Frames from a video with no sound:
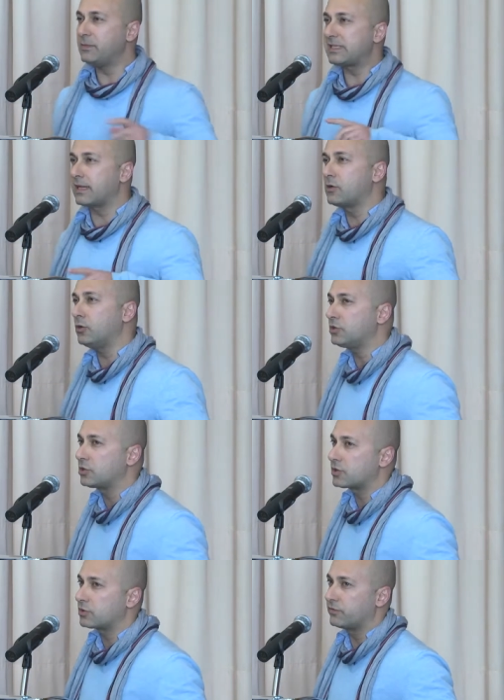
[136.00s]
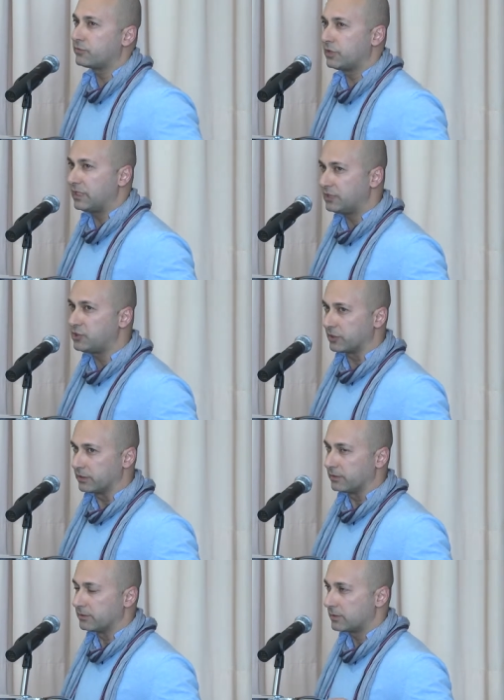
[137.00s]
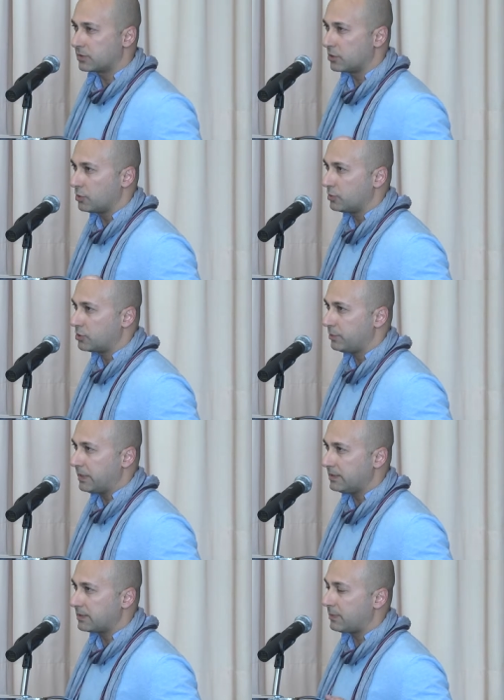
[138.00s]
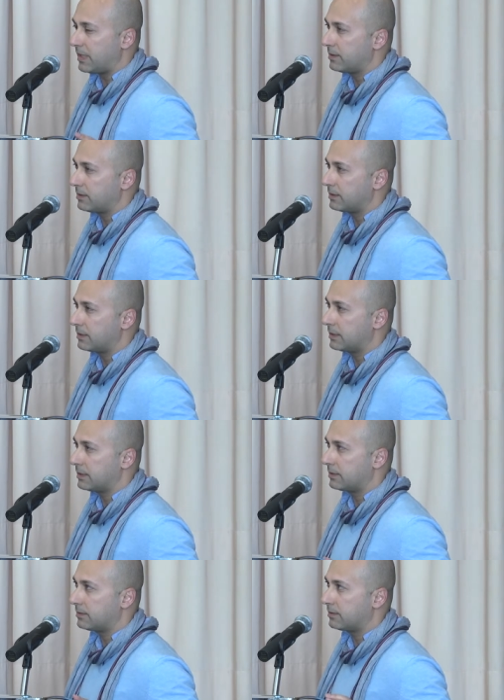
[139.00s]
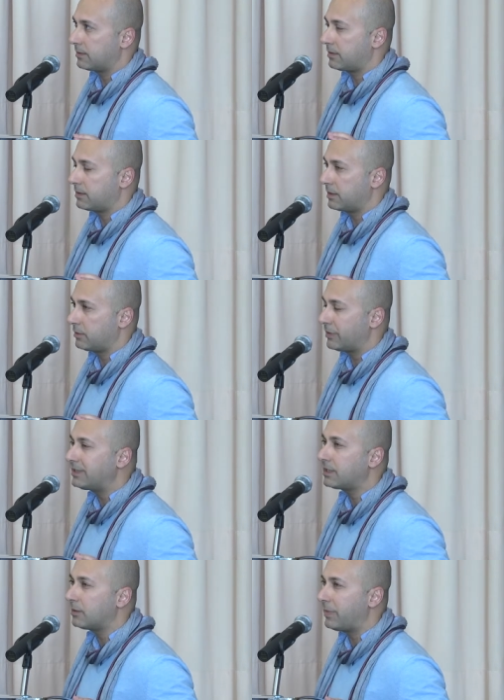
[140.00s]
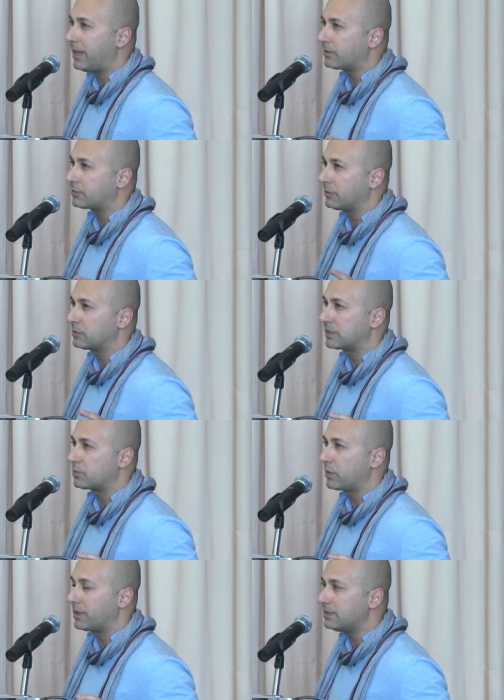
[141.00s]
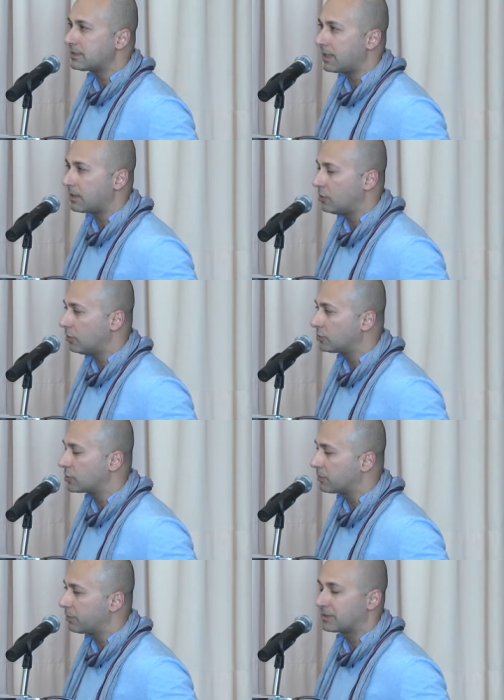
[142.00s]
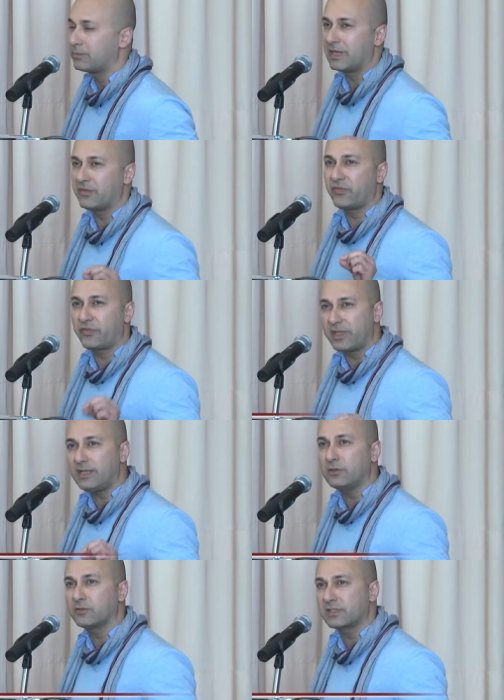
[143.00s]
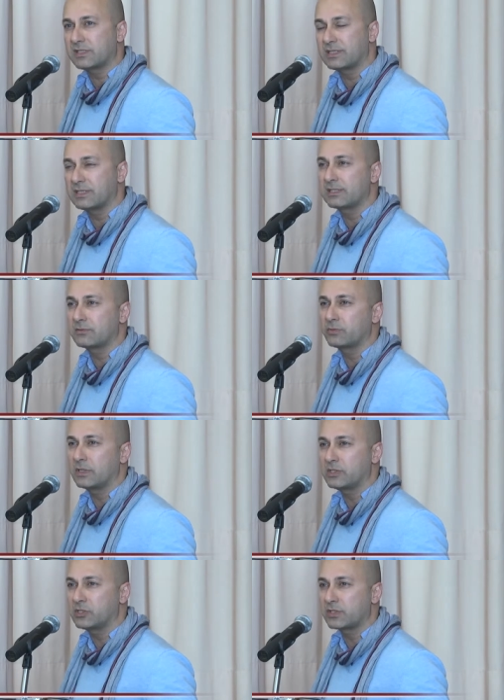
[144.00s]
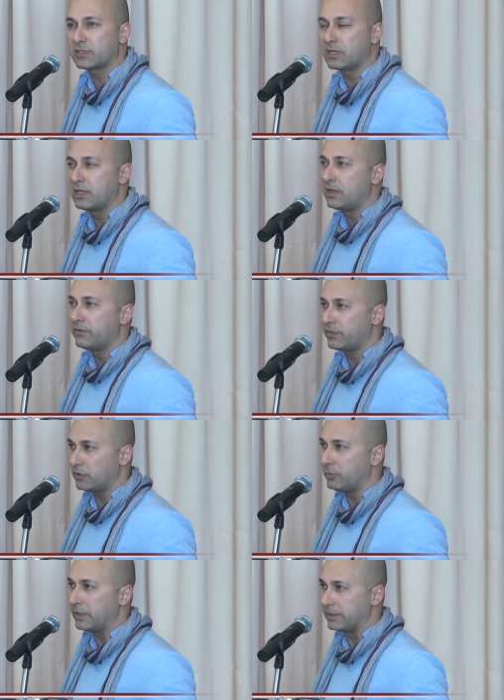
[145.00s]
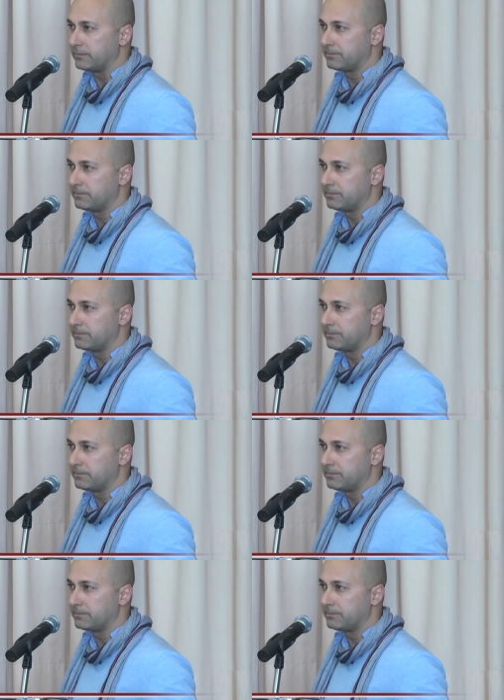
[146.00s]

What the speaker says: psychologist of religion, so which means my theoretical background is within psychology, but my field of study is religious phenomena.